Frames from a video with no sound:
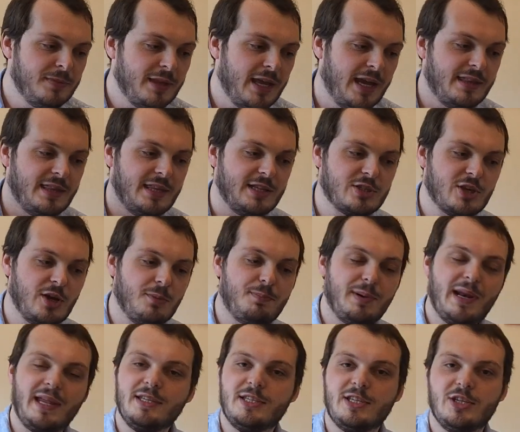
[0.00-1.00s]
And it's got
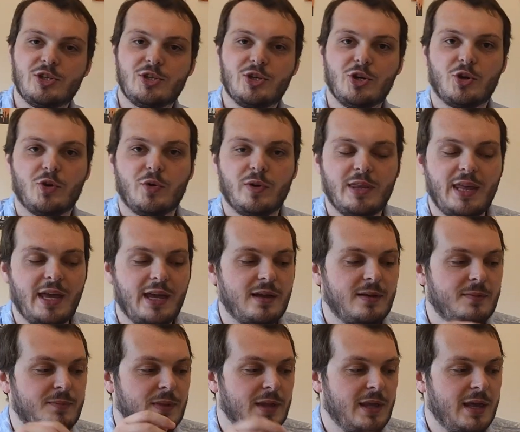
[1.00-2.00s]
plenty of sugar in there
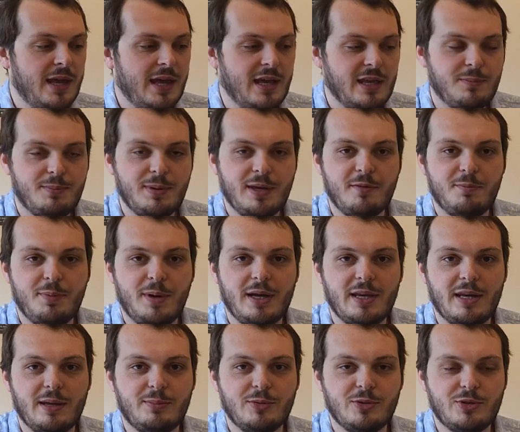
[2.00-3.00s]
and a bit of
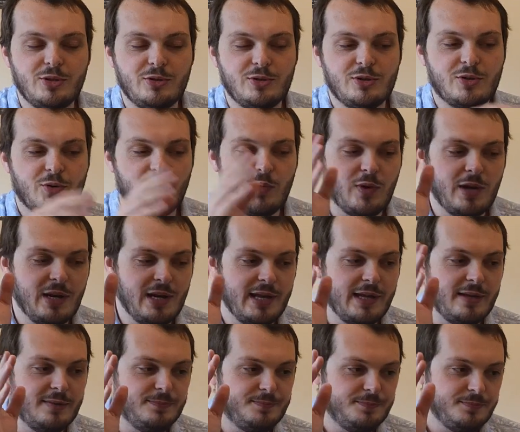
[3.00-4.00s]
pineapple juice to
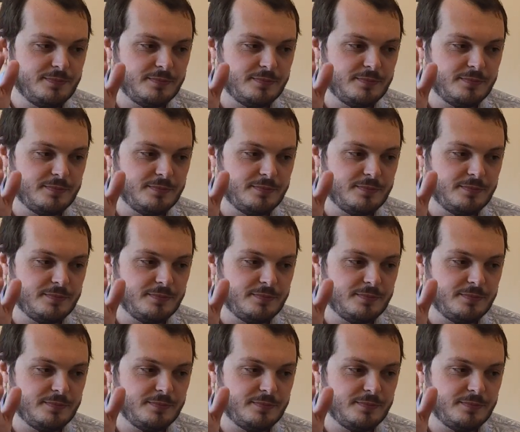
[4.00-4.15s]
really